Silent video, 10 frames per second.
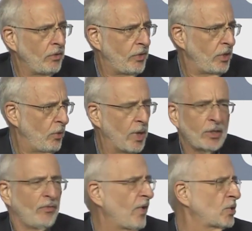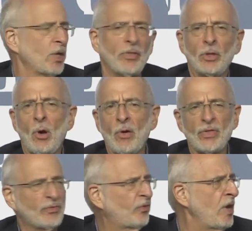UN Convention on the Law of
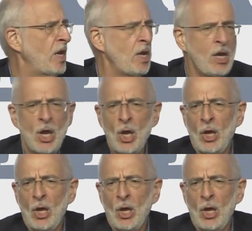the Sea,